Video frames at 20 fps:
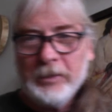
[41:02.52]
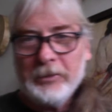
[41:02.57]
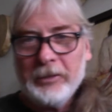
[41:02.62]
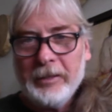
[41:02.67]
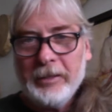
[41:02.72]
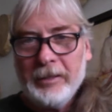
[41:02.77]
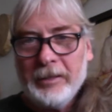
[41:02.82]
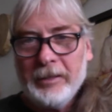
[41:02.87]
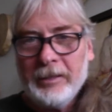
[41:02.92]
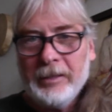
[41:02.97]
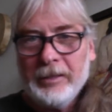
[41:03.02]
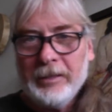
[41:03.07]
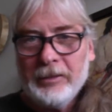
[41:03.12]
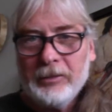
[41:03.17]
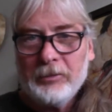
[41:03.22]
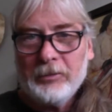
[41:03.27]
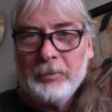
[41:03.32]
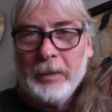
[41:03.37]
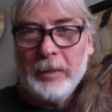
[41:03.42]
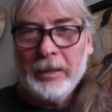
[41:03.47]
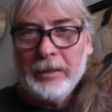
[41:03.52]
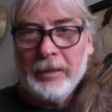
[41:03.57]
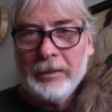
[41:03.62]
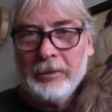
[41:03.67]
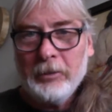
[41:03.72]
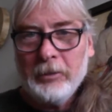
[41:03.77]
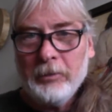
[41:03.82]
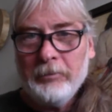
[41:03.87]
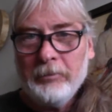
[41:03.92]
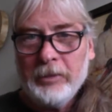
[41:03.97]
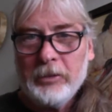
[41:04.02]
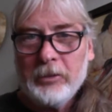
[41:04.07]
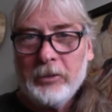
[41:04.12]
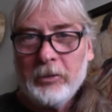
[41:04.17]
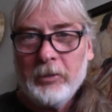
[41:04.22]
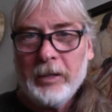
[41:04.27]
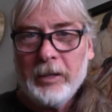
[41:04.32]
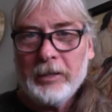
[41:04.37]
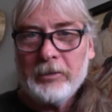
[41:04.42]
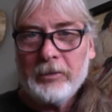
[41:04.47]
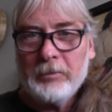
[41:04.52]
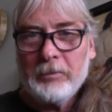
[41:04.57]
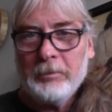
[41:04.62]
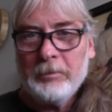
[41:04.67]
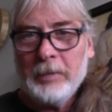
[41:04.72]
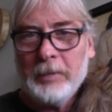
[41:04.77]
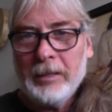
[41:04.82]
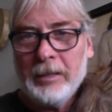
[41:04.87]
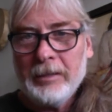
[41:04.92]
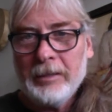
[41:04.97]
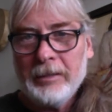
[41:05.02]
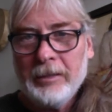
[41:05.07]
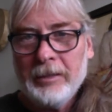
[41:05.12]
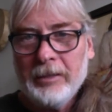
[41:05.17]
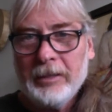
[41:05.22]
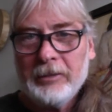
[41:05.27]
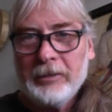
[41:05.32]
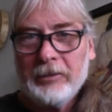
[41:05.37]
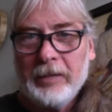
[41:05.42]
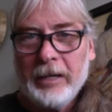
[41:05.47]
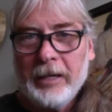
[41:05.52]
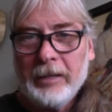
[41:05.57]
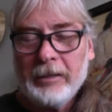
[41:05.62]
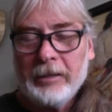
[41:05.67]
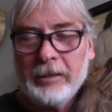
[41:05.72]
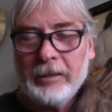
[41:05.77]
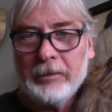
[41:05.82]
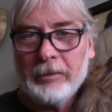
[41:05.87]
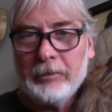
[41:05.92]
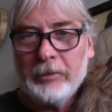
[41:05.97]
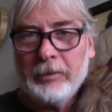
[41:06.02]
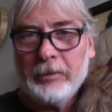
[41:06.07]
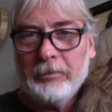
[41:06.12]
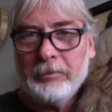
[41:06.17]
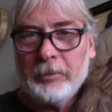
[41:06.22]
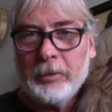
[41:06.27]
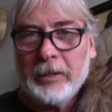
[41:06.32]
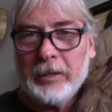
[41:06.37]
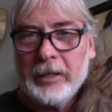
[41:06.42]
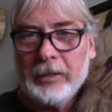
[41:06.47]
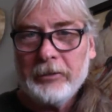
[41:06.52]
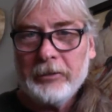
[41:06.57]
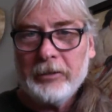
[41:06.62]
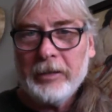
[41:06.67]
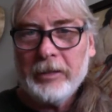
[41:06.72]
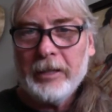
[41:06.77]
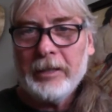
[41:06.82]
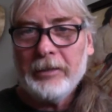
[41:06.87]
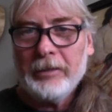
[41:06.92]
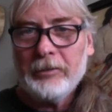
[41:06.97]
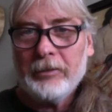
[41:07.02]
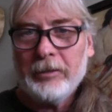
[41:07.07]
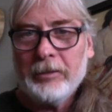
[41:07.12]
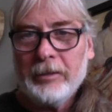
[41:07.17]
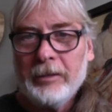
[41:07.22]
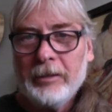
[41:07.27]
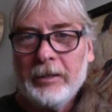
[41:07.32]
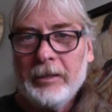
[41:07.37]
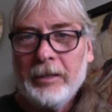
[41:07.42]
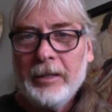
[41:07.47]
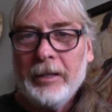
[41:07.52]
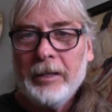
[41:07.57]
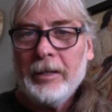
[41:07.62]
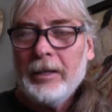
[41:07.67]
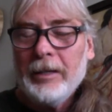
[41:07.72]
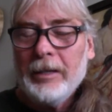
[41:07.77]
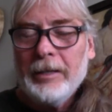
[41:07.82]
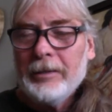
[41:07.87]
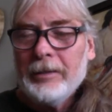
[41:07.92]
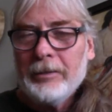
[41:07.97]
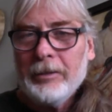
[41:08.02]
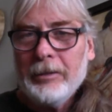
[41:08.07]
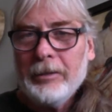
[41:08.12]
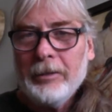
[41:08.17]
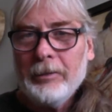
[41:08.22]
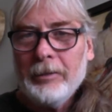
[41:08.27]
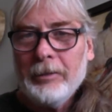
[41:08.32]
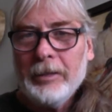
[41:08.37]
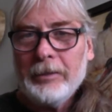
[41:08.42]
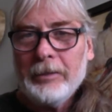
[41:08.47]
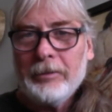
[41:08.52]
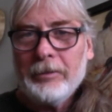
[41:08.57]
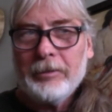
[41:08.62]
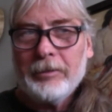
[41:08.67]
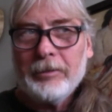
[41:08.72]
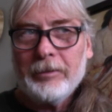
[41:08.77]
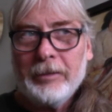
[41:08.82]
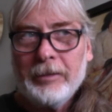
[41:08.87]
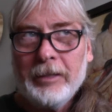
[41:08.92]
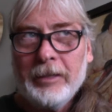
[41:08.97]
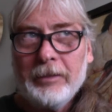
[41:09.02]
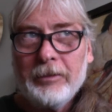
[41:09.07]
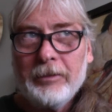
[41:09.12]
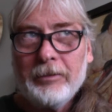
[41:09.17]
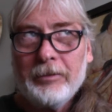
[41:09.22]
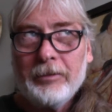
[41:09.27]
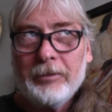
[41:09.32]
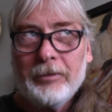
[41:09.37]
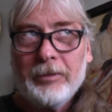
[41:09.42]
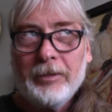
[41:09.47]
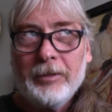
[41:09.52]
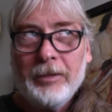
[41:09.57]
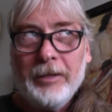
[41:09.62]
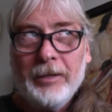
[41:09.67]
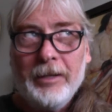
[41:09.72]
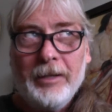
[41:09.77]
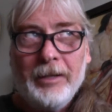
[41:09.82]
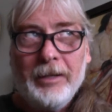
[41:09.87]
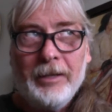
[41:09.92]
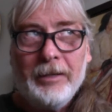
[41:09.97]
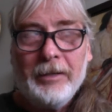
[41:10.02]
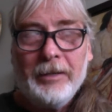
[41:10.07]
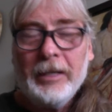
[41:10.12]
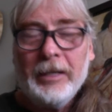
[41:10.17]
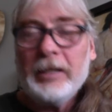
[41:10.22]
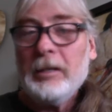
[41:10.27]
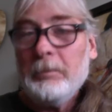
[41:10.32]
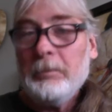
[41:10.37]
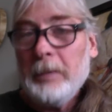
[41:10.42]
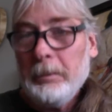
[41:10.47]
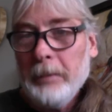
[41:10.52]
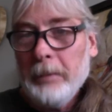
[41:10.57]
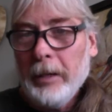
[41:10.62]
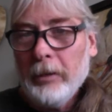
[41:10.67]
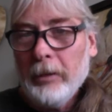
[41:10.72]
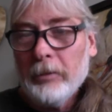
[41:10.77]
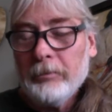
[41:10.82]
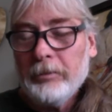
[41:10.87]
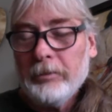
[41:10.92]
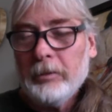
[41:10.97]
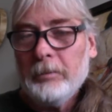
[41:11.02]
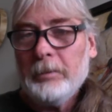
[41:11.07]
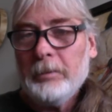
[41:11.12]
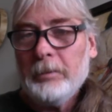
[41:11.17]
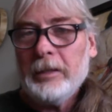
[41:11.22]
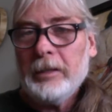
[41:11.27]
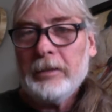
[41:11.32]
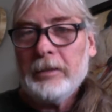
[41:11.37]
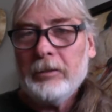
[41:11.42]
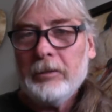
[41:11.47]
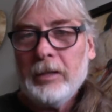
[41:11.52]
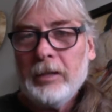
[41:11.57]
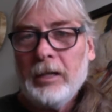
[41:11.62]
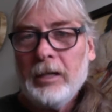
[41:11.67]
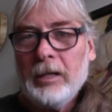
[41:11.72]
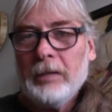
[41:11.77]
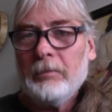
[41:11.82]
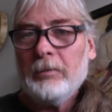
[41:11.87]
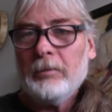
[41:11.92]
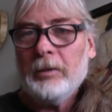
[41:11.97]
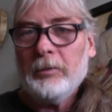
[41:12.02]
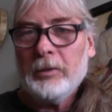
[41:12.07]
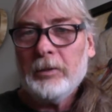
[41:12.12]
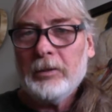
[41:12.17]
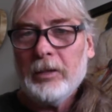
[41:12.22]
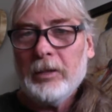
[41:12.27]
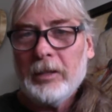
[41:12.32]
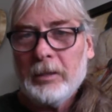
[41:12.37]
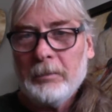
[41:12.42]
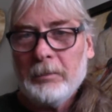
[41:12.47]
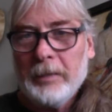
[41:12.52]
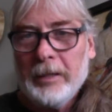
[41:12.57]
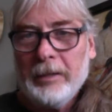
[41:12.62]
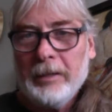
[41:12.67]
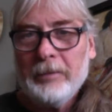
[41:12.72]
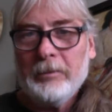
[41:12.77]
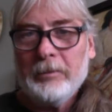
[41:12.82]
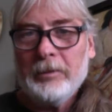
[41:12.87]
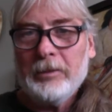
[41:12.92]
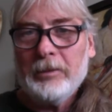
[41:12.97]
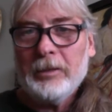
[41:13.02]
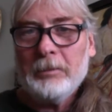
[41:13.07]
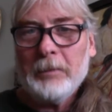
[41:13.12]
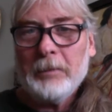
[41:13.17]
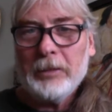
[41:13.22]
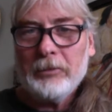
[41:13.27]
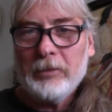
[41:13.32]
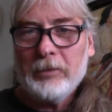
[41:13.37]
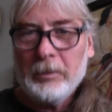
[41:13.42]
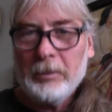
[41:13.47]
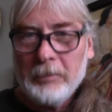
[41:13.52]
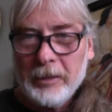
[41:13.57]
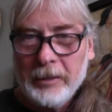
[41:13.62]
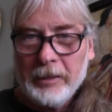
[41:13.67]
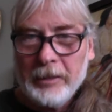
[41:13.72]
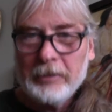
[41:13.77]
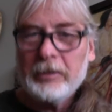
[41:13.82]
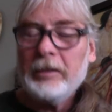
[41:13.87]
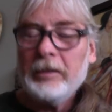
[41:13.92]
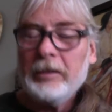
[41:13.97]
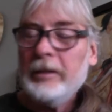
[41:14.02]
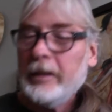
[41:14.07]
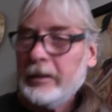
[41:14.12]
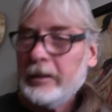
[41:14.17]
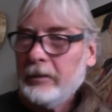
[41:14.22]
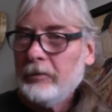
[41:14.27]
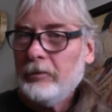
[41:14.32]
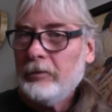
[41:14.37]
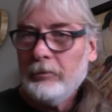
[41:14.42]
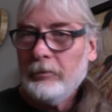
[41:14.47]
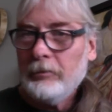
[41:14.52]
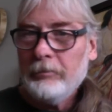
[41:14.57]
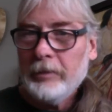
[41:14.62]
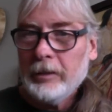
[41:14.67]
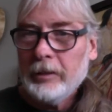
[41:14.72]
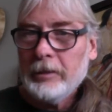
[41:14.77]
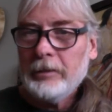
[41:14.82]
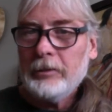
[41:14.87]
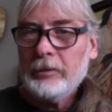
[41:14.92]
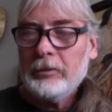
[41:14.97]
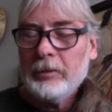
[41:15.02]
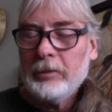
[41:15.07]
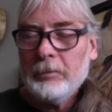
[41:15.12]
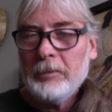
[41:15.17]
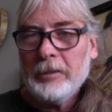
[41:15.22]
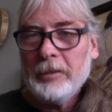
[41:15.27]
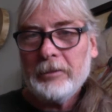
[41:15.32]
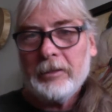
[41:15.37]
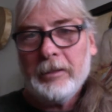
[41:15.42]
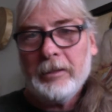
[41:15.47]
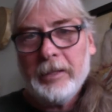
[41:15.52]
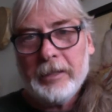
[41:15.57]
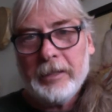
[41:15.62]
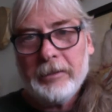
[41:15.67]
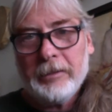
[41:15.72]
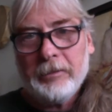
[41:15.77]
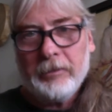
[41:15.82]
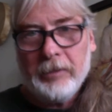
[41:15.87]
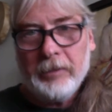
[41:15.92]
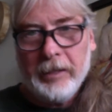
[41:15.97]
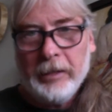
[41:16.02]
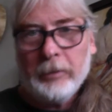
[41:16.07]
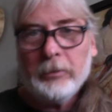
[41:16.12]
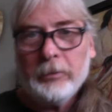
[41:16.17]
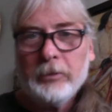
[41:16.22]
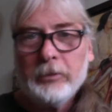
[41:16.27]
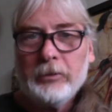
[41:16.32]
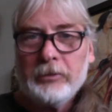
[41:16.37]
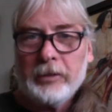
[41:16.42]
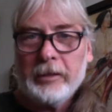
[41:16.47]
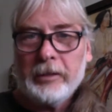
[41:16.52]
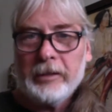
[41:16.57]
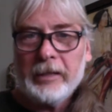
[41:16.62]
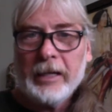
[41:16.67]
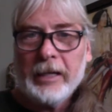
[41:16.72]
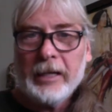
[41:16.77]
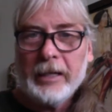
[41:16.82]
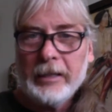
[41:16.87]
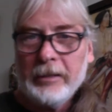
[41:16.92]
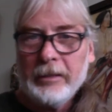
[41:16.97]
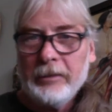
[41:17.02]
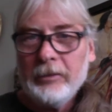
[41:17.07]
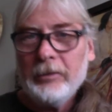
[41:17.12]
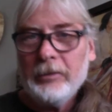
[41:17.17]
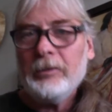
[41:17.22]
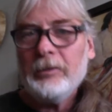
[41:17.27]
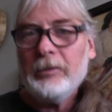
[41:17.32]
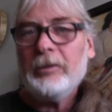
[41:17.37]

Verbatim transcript: and, and spend do a vision quest. By, you know, I can stay out there three or four days and nights. And said, no, that's that's that can be powerful, but that's not what we're talking about. We're talking about something that's connected to a village, something that's connected to elders that are guiding you,